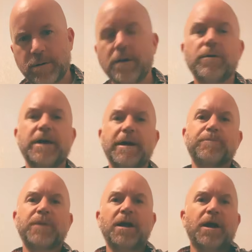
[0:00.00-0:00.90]

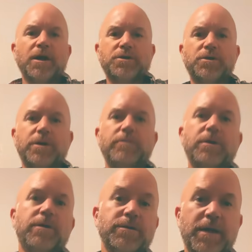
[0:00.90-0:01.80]
okay, so you would
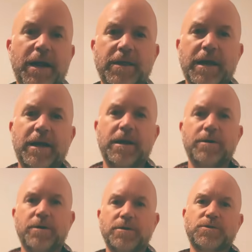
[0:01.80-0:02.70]
use that in that kind
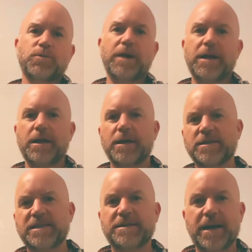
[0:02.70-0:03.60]
of Otis Redding
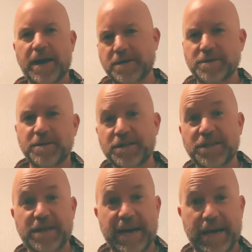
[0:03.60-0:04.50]
Stax
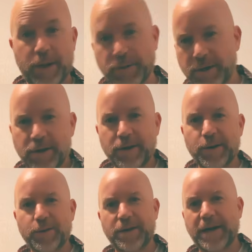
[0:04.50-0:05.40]
sound.
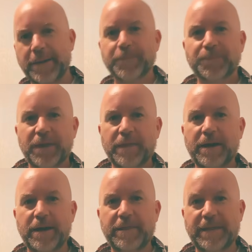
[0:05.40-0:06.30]
Okay,
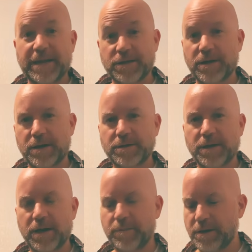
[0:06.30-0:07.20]
that's not
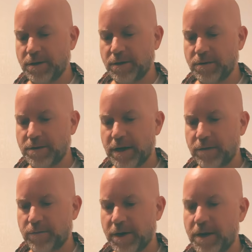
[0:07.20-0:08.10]
uncommon to use
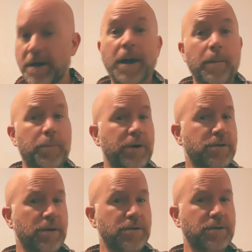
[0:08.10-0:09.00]
that, right? But
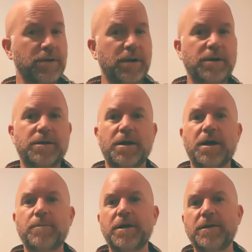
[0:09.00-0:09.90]
it's also not
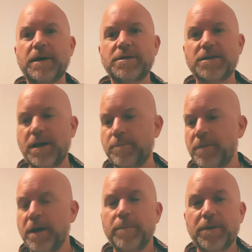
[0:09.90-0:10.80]
uncommon, that same
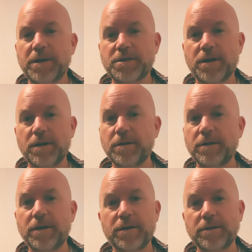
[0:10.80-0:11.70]
pentatonic
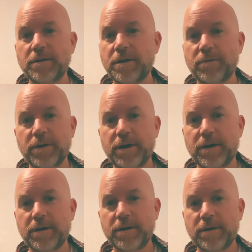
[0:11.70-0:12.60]
lick on the lower
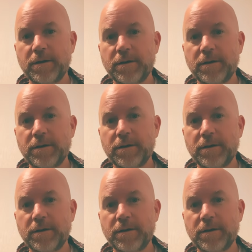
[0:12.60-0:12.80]
end.